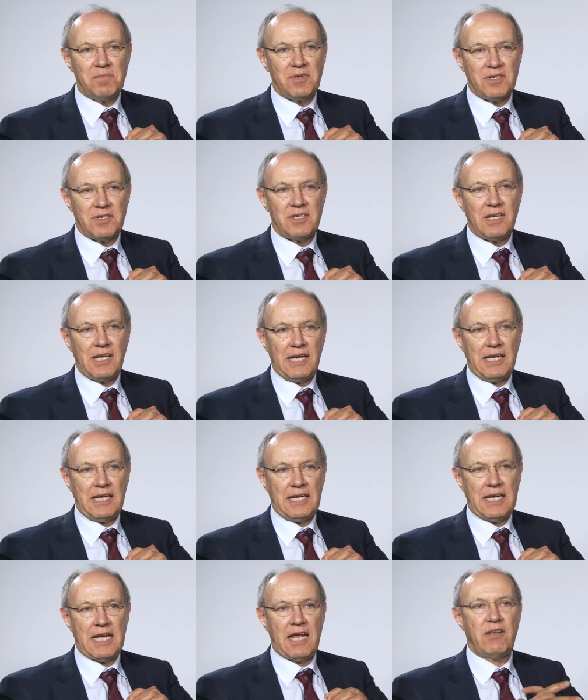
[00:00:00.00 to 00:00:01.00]
but
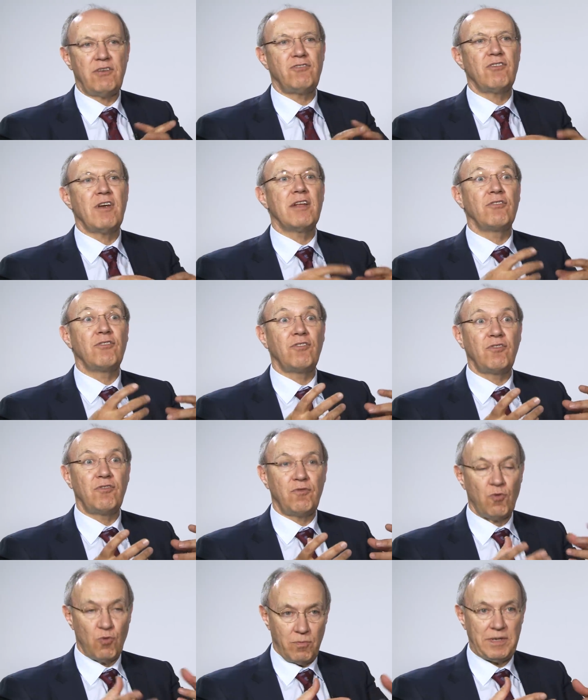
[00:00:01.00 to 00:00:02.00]
he had a
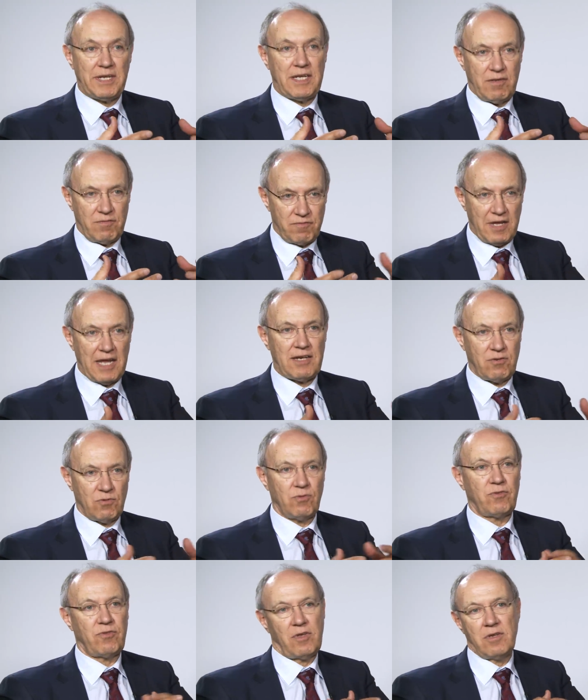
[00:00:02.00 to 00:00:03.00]
transforming effect
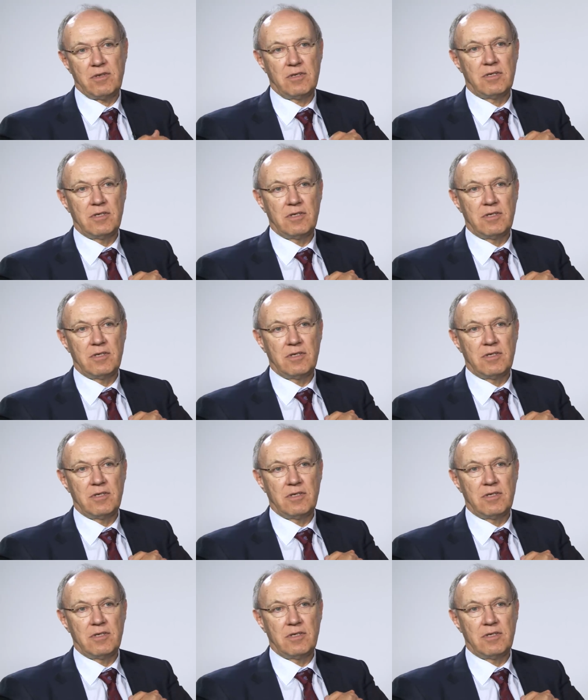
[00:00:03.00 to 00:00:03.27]
also.